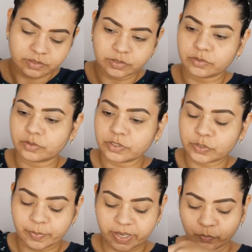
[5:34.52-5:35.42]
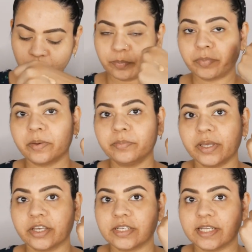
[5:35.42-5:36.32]
So not so bad, one pump
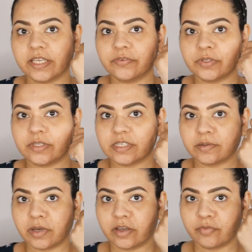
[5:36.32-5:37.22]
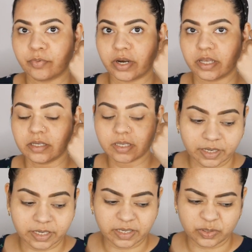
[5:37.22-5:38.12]
actually gives you this amount of product.
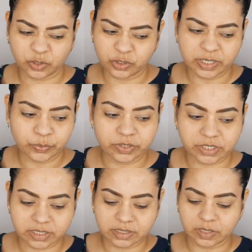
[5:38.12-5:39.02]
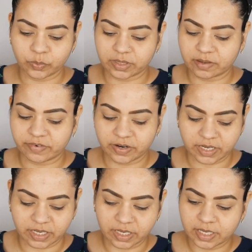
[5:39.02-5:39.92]
I usually would just stick with a
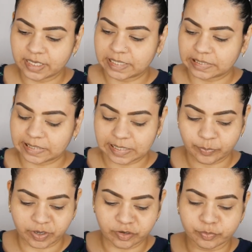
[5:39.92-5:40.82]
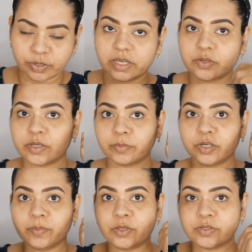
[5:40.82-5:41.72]
very little amount of product. So I'm
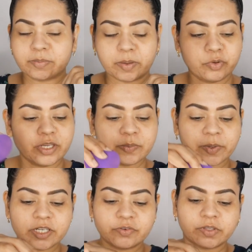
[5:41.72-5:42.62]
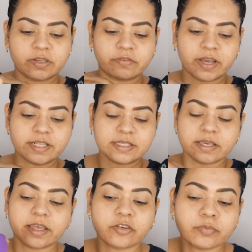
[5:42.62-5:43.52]
going to be using my beauty sponge for the right
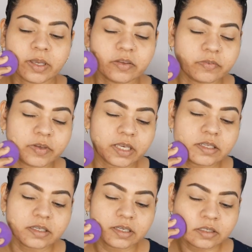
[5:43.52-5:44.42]
side of my face.